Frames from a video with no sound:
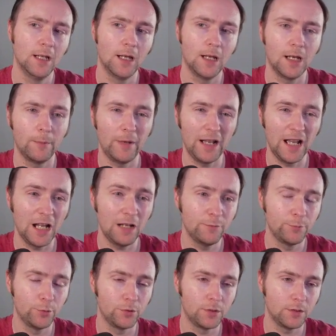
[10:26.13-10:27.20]
I have
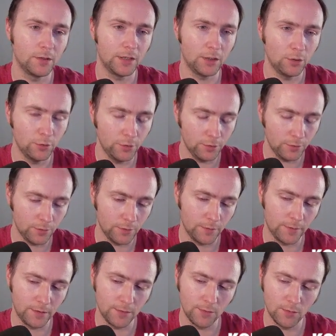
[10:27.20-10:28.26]
put, including
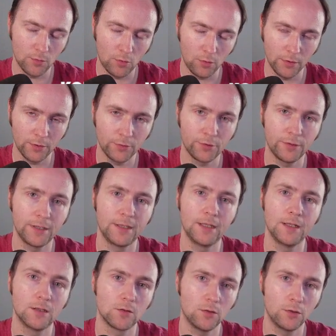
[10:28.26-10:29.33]
all the under
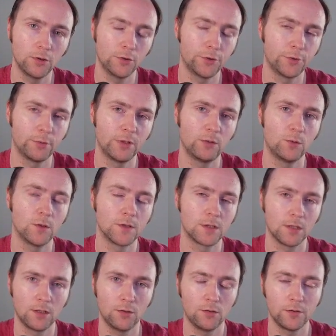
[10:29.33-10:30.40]
18s, all the under 21s,
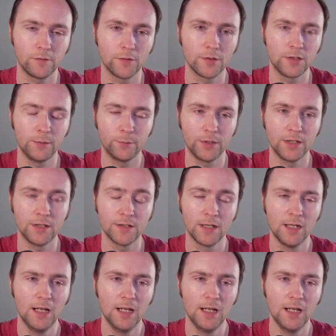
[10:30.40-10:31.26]
and all the first team players,